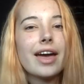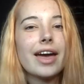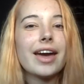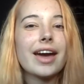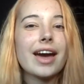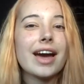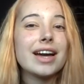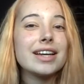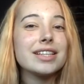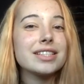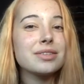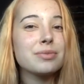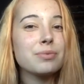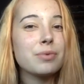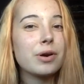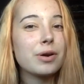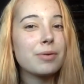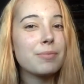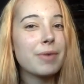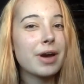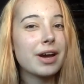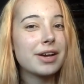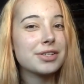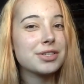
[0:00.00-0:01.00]
Hey guys, and
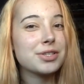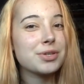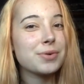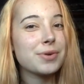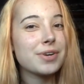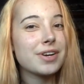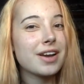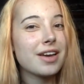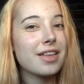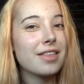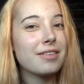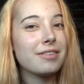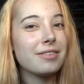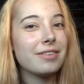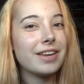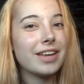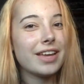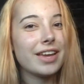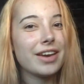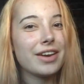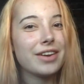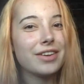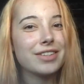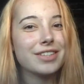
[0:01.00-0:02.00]
welcome back to another
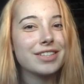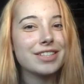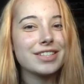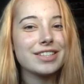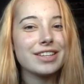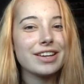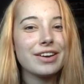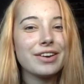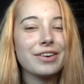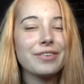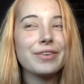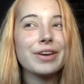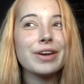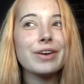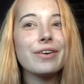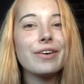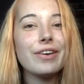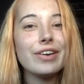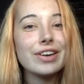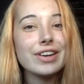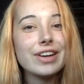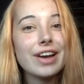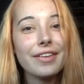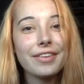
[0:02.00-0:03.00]
video. So we
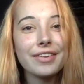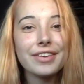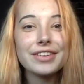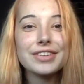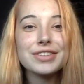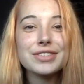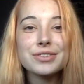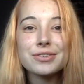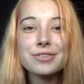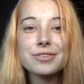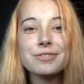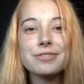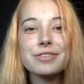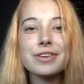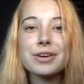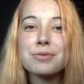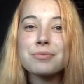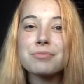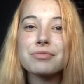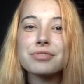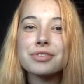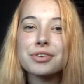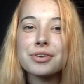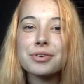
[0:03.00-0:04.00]
got another short
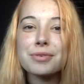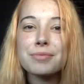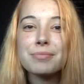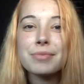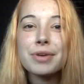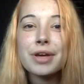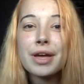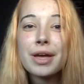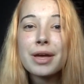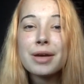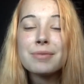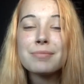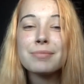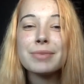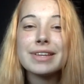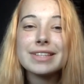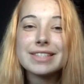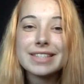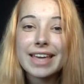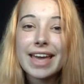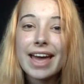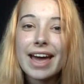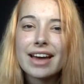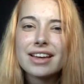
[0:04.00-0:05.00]
film from B
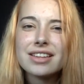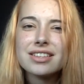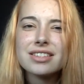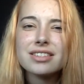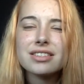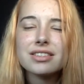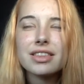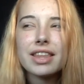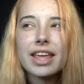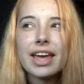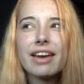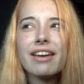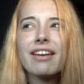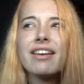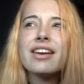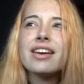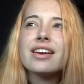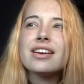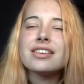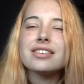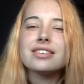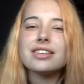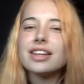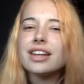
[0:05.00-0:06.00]
T S. They
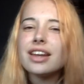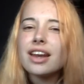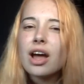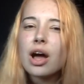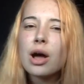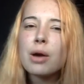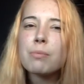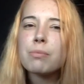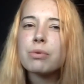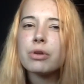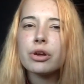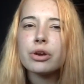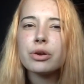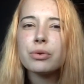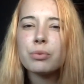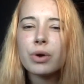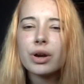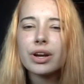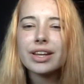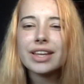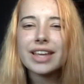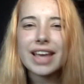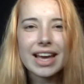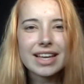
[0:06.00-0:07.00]
didn't upload
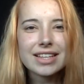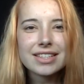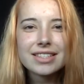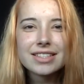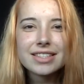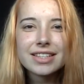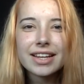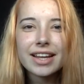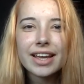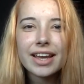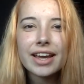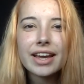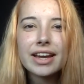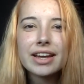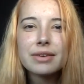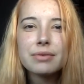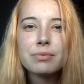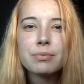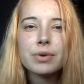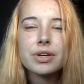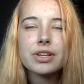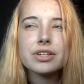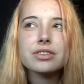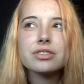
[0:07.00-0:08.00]
one yesterday,
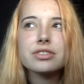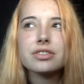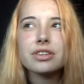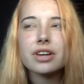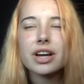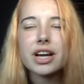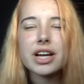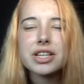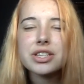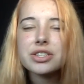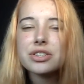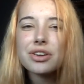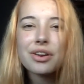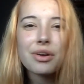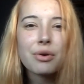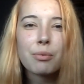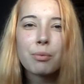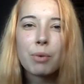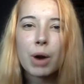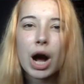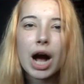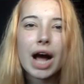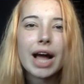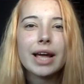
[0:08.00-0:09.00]
which I don't know
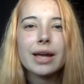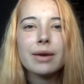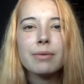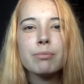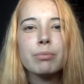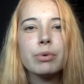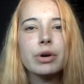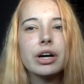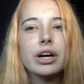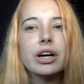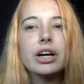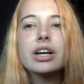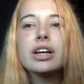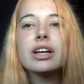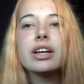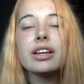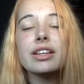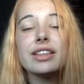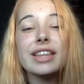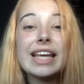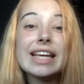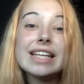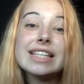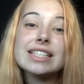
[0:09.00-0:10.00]
why, but
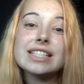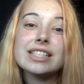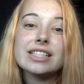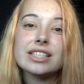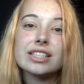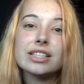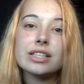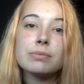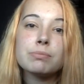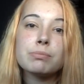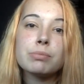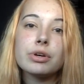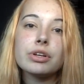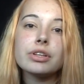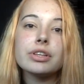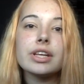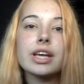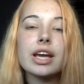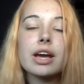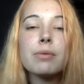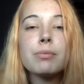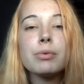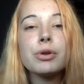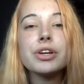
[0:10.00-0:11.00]
they didn't. But
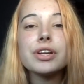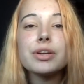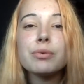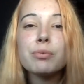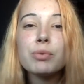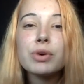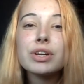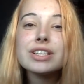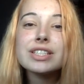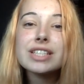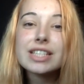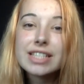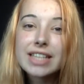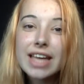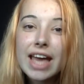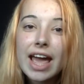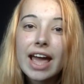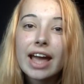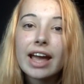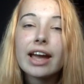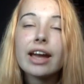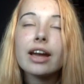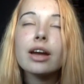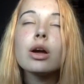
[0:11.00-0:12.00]
they uploaded one
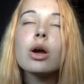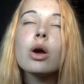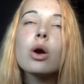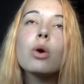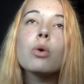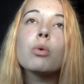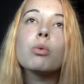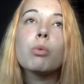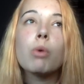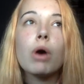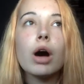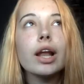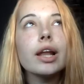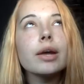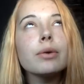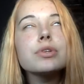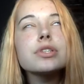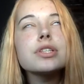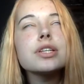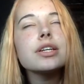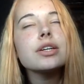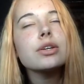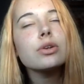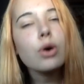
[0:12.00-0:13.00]
today while I
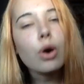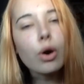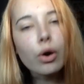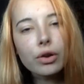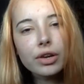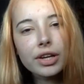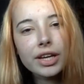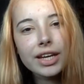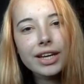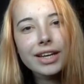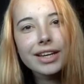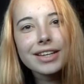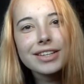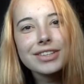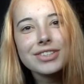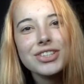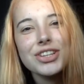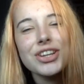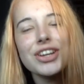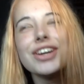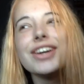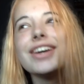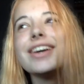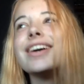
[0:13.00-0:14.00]
was at
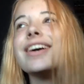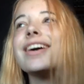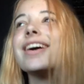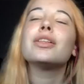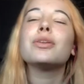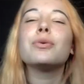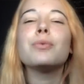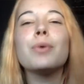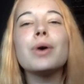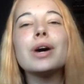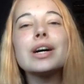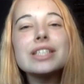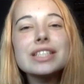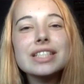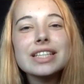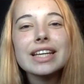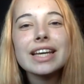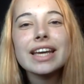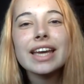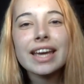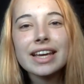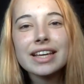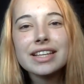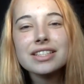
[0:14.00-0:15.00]
college. The worst
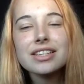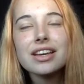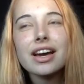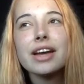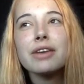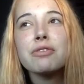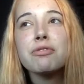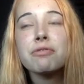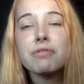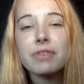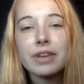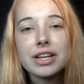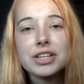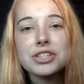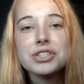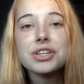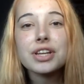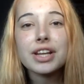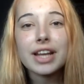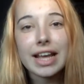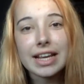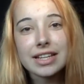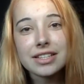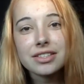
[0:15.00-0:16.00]
thing is I'd
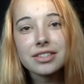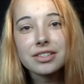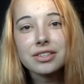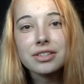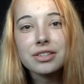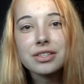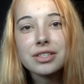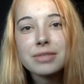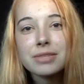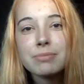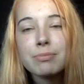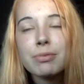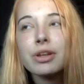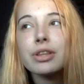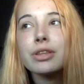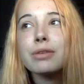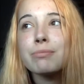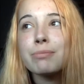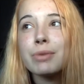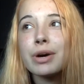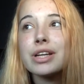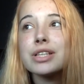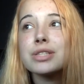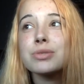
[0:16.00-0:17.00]
finished lessons, but the
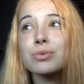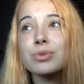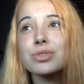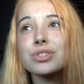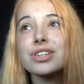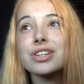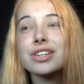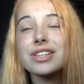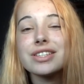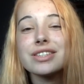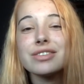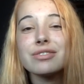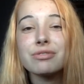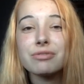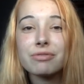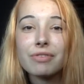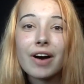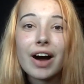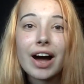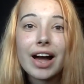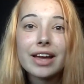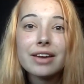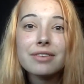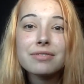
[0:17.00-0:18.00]
bus wasn't until
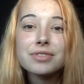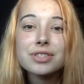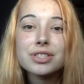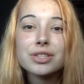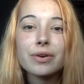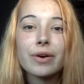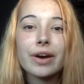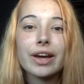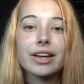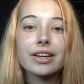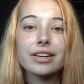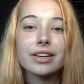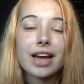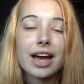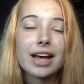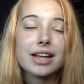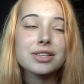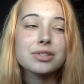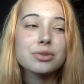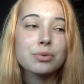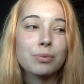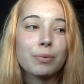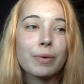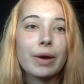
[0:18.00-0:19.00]
five, so I
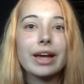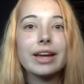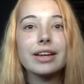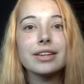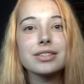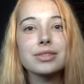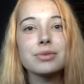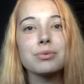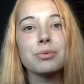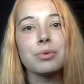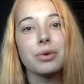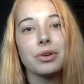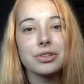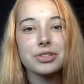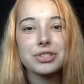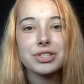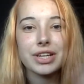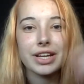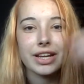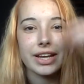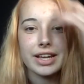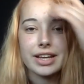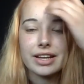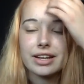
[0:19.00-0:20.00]
had to wait to
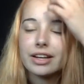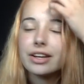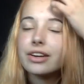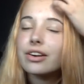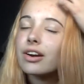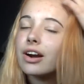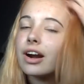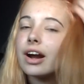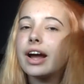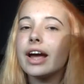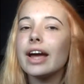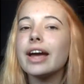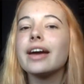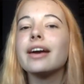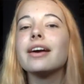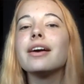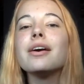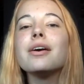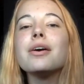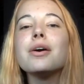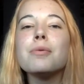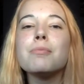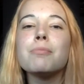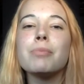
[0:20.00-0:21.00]
watch it, and I cry.
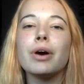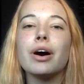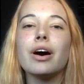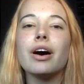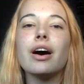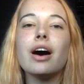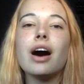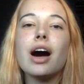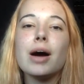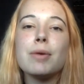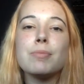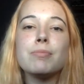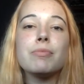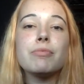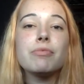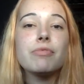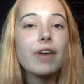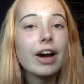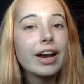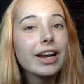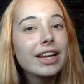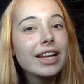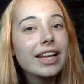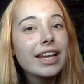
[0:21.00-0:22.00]
But I'm
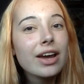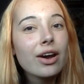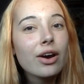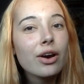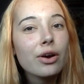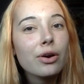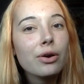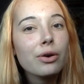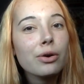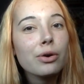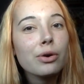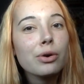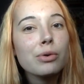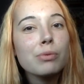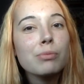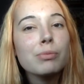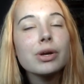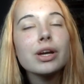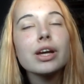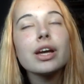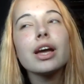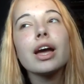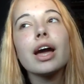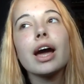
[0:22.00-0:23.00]
finally
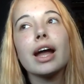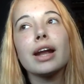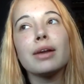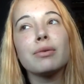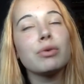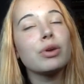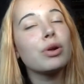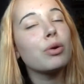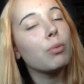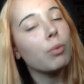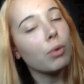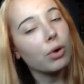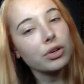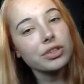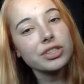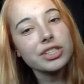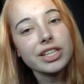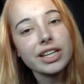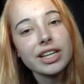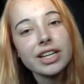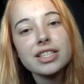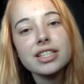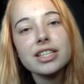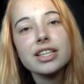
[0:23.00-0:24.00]
home, and I'm gonna
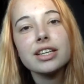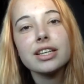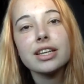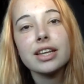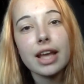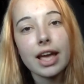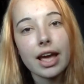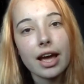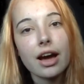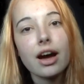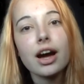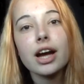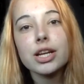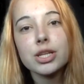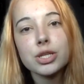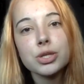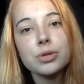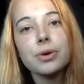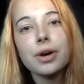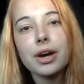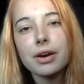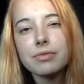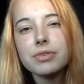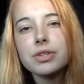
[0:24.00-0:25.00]
watch it, and yeah, I
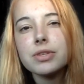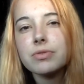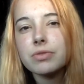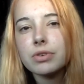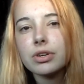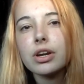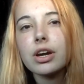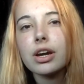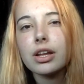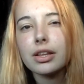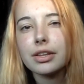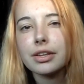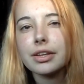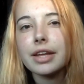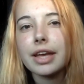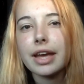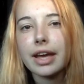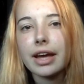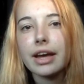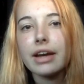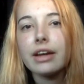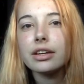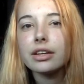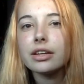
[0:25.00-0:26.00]
do have different coloured
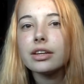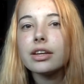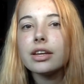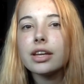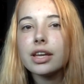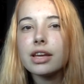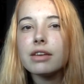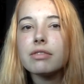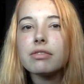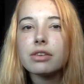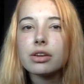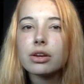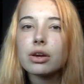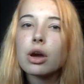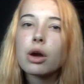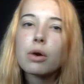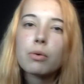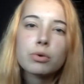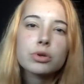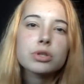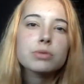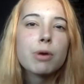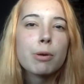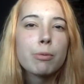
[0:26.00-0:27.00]
hair. If you go
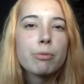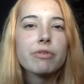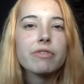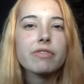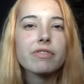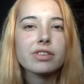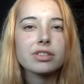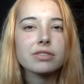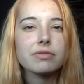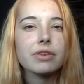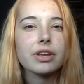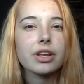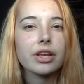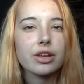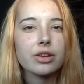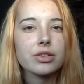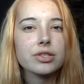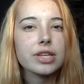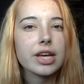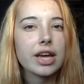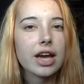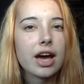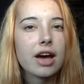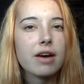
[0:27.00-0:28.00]
and watch my previous
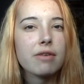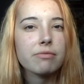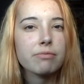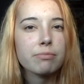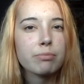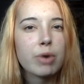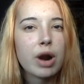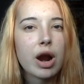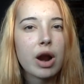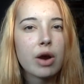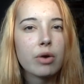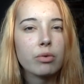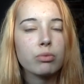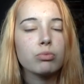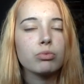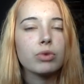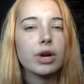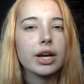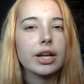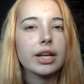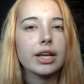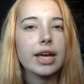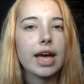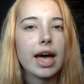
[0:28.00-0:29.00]
videos, I have brown,
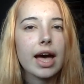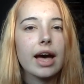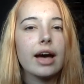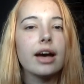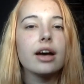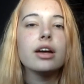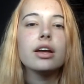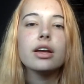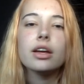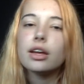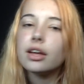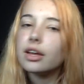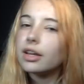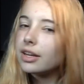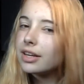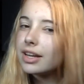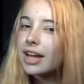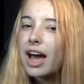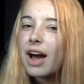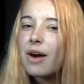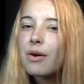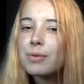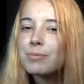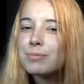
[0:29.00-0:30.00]
reddy hair, and
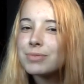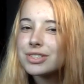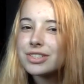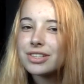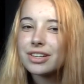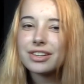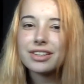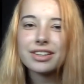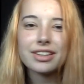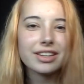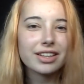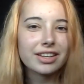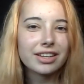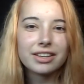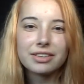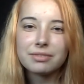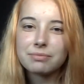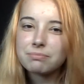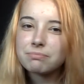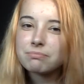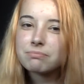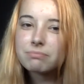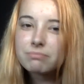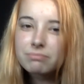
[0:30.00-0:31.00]
now I'm
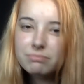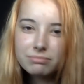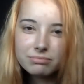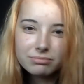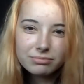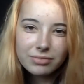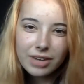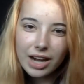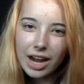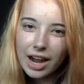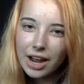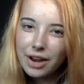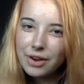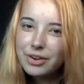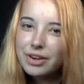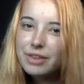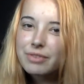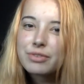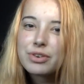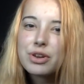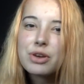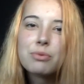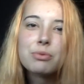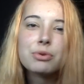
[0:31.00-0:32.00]
suddenly... I don't
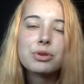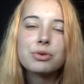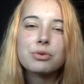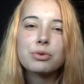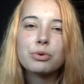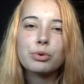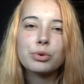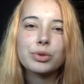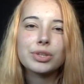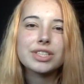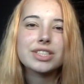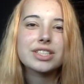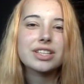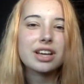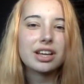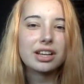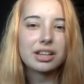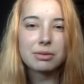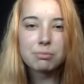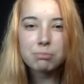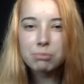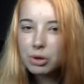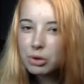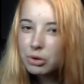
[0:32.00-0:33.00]
even know what you call this
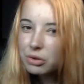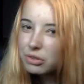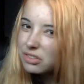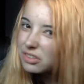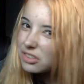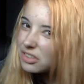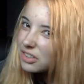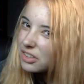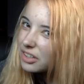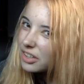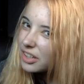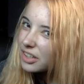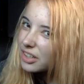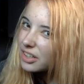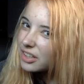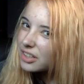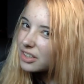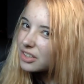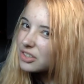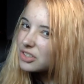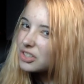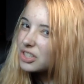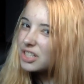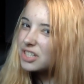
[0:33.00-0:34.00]
colour. Blonde?
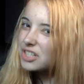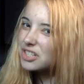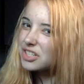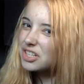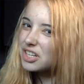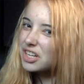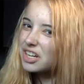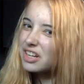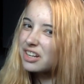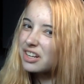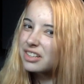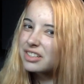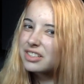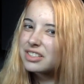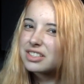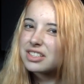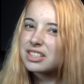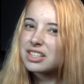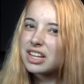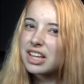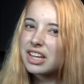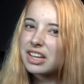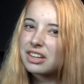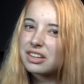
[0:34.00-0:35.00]
Ginger?
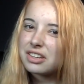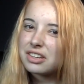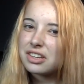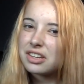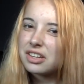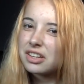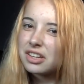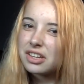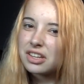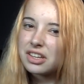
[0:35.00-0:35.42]
It's like...